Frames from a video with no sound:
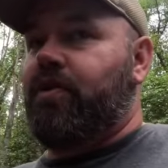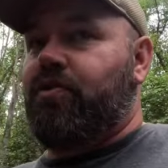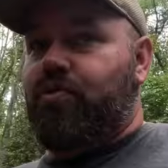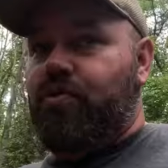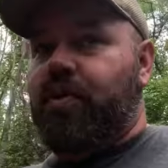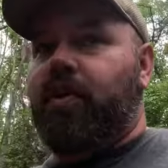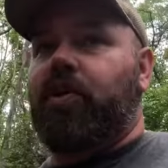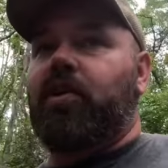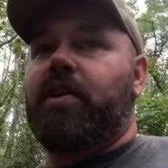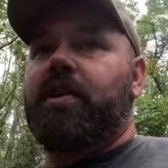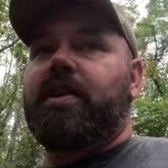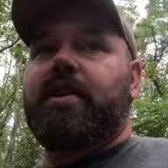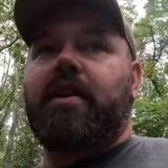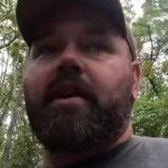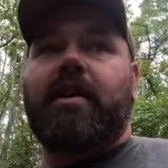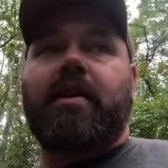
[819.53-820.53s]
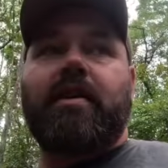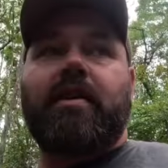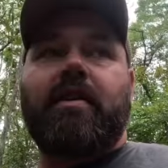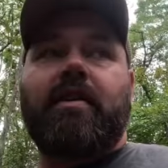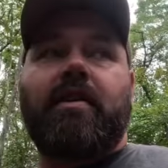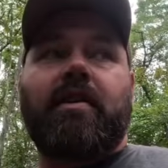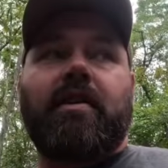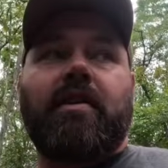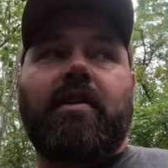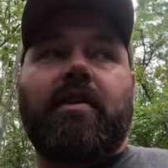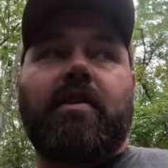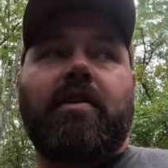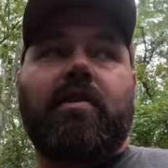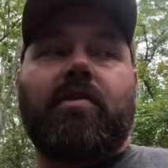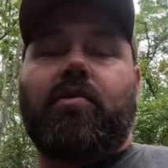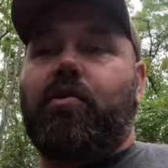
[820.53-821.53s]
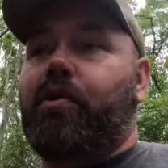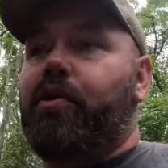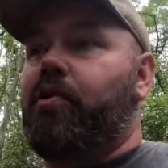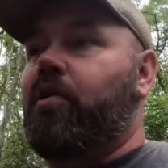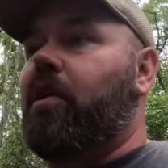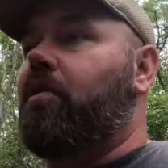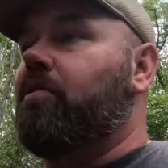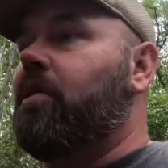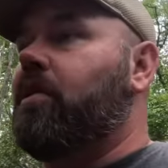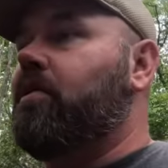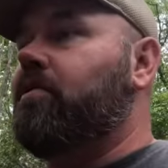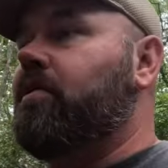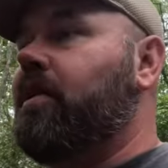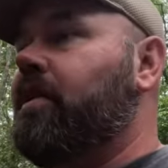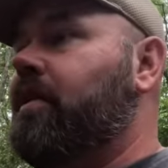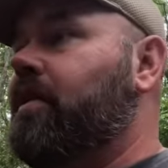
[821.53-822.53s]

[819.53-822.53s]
through the creek or through our road.